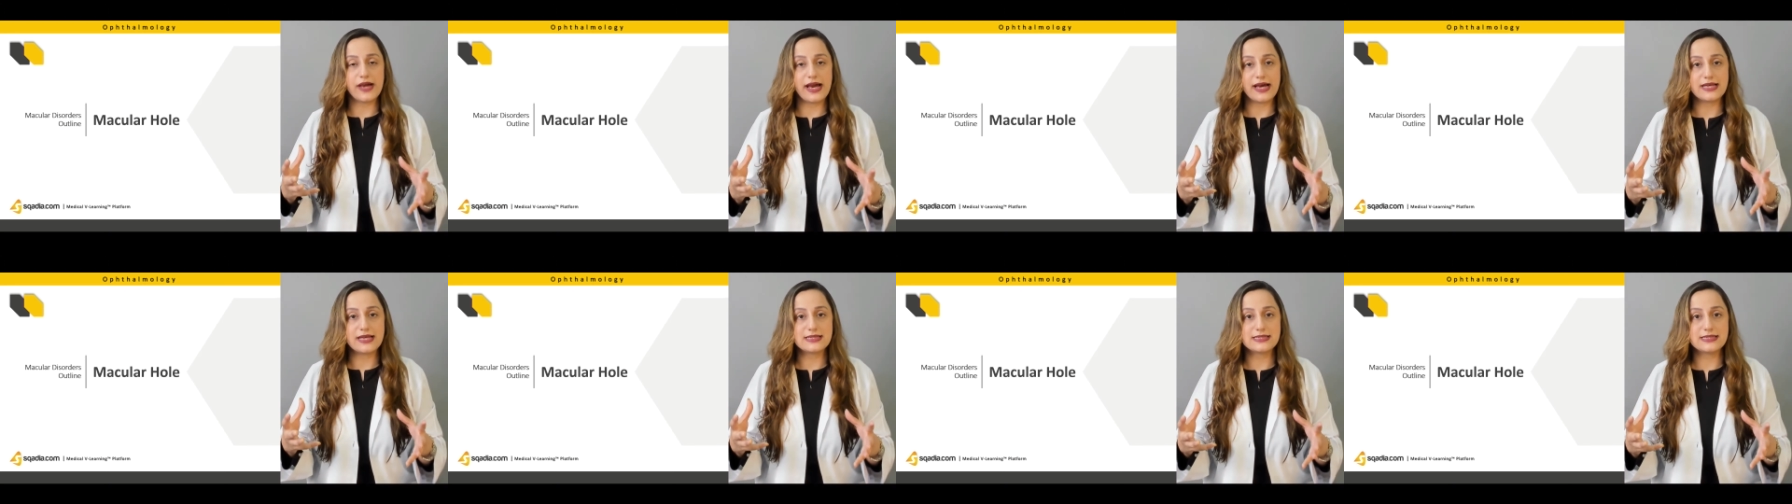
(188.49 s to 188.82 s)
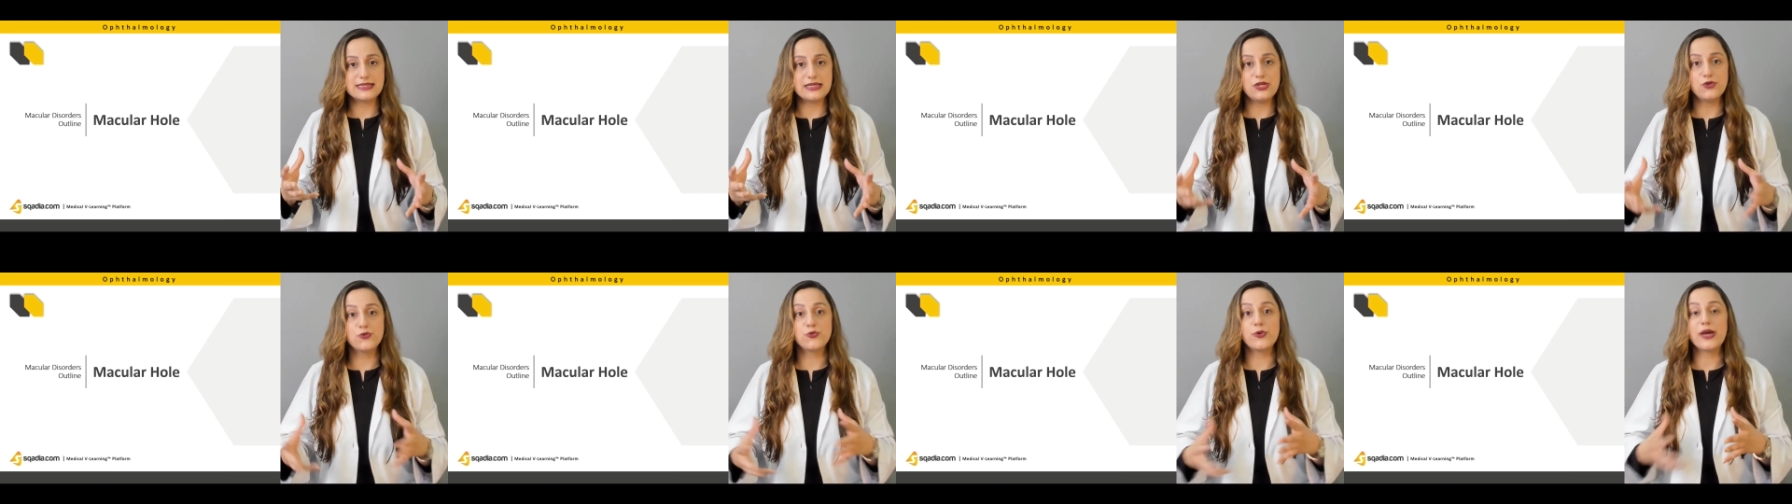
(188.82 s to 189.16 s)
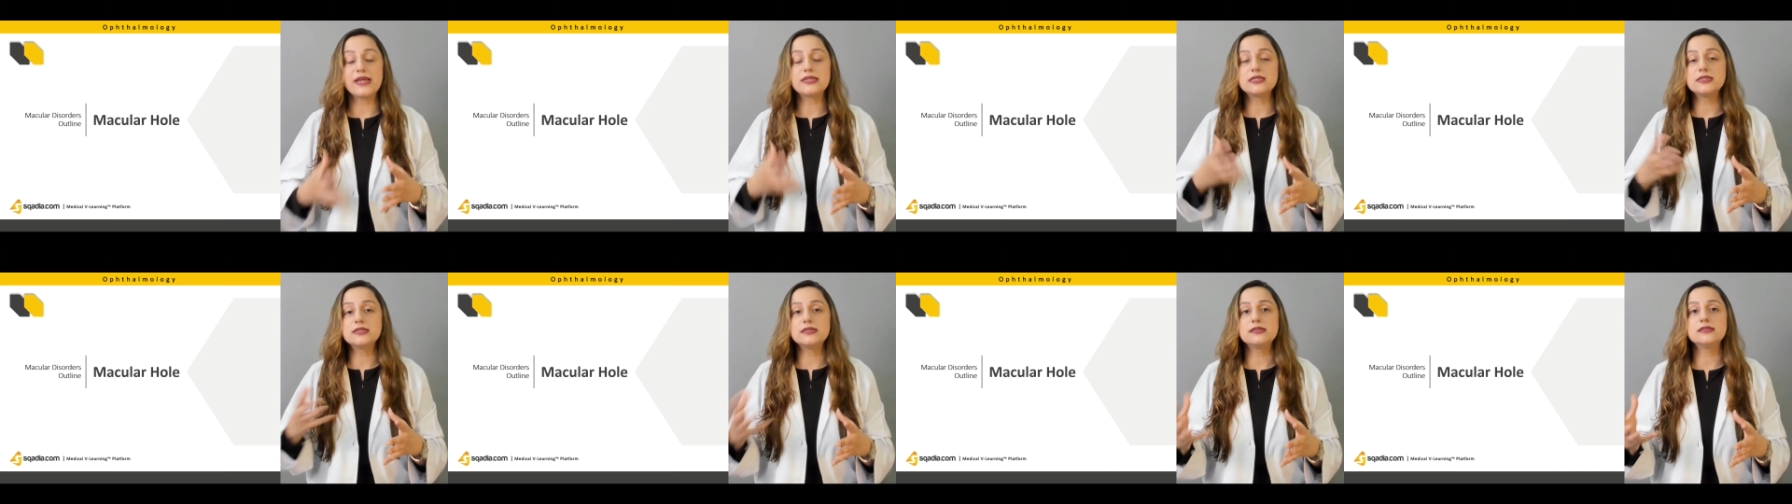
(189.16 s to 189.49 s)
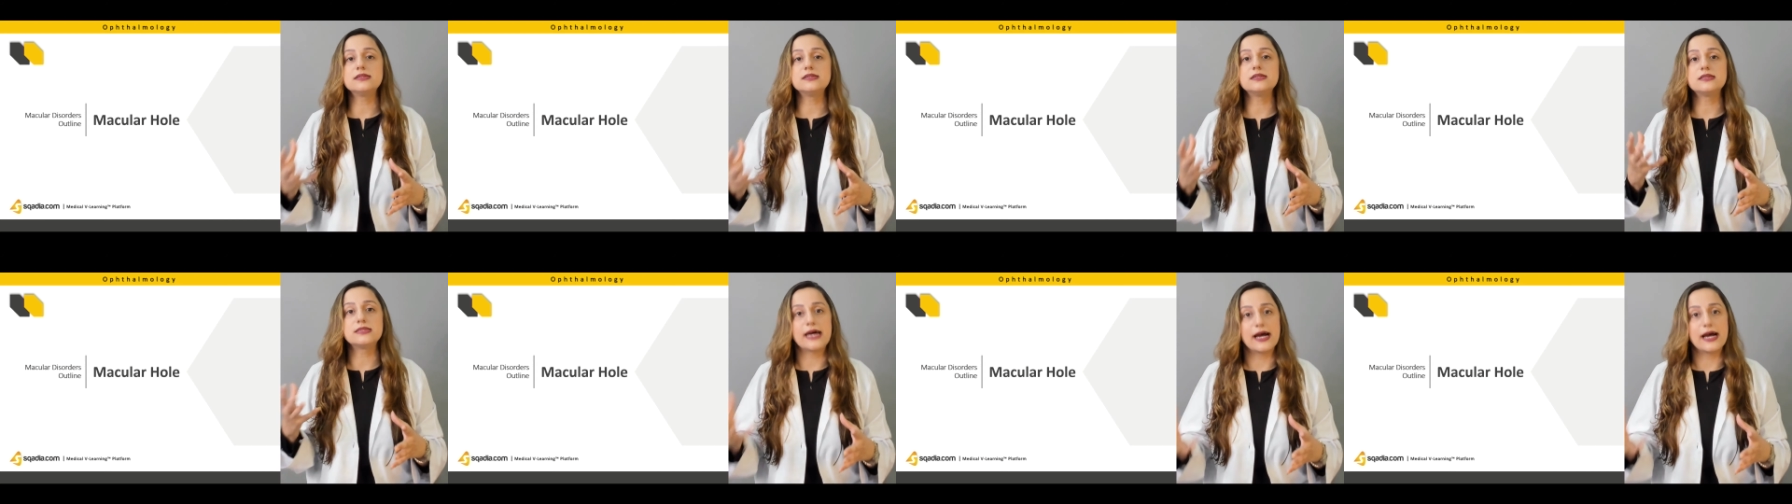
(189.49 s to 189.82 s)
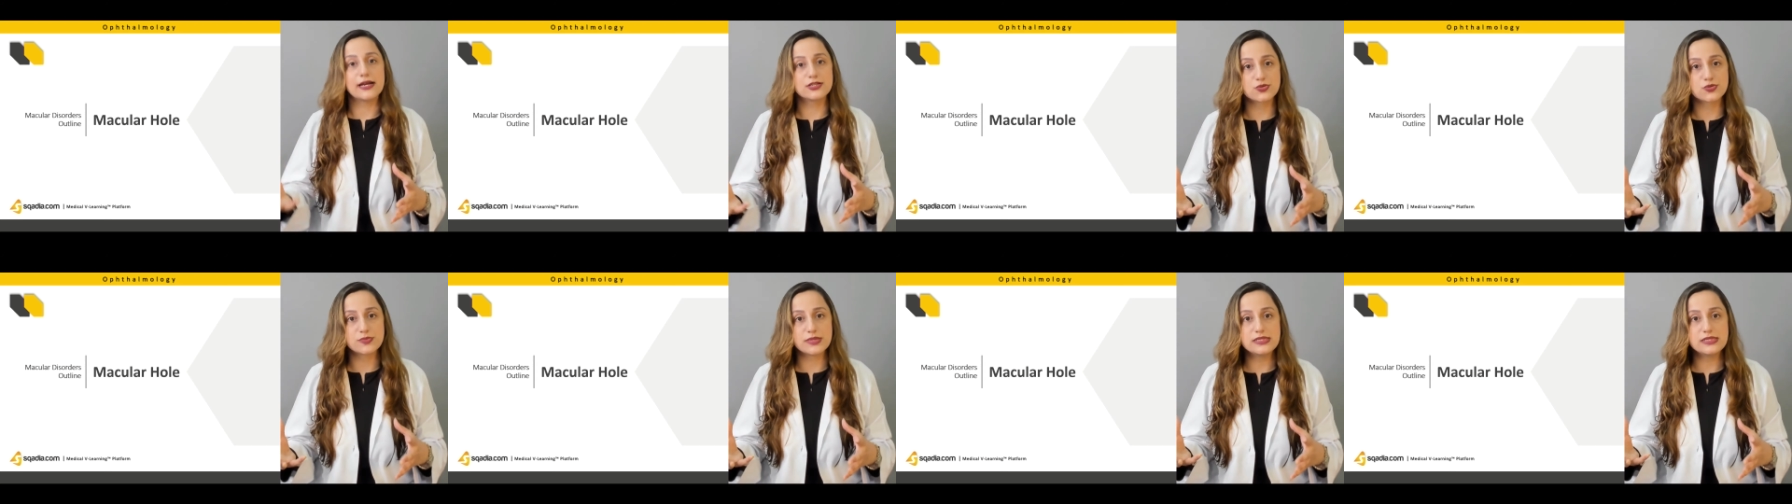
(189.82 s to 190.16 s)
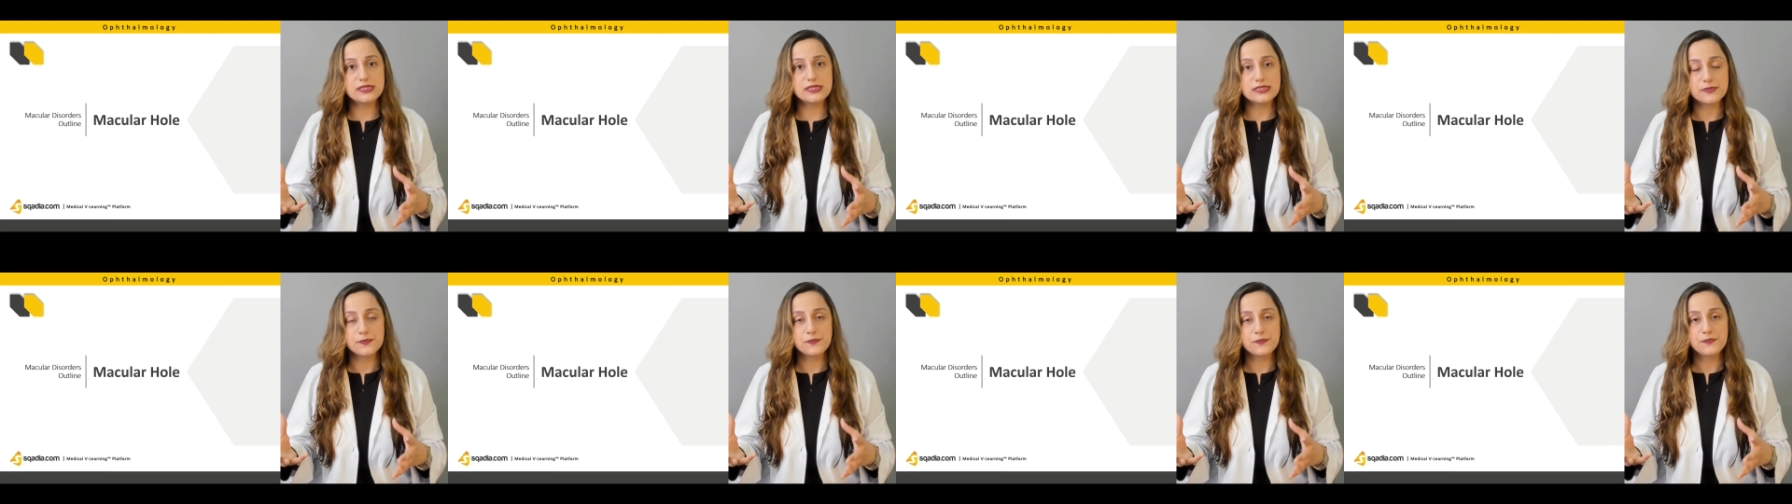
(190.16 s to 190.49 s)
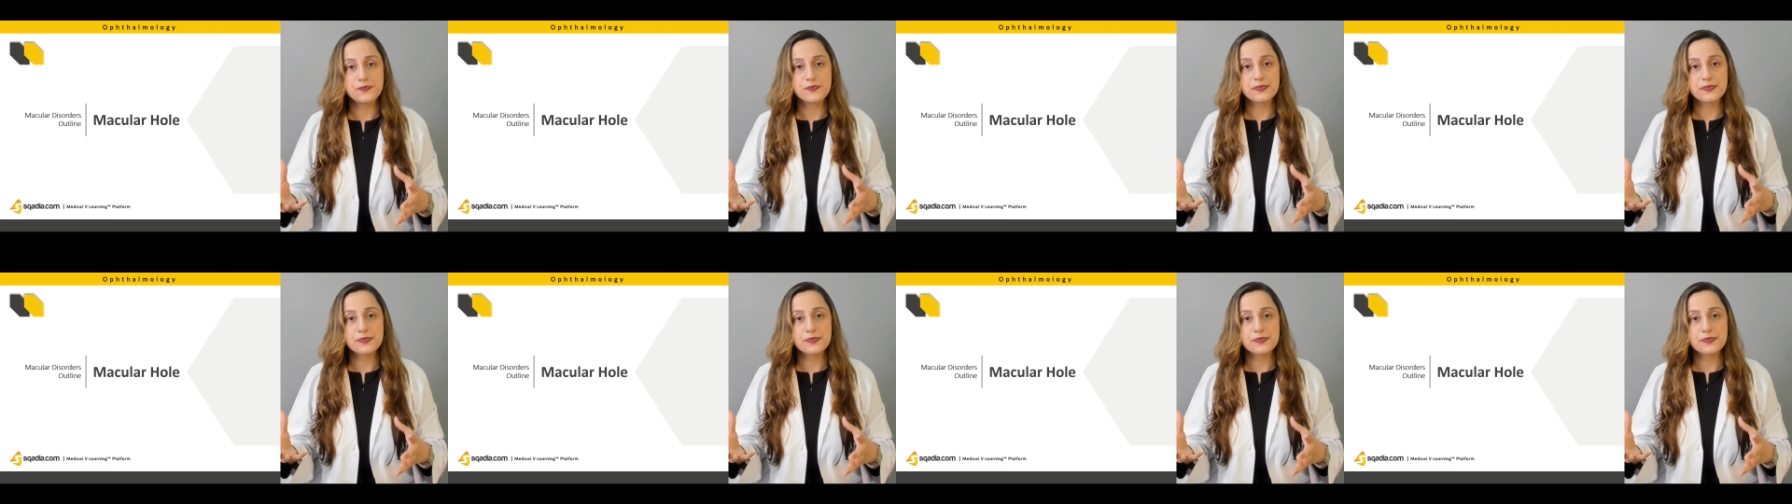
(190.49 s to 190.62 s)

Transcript: as the retinal detachment.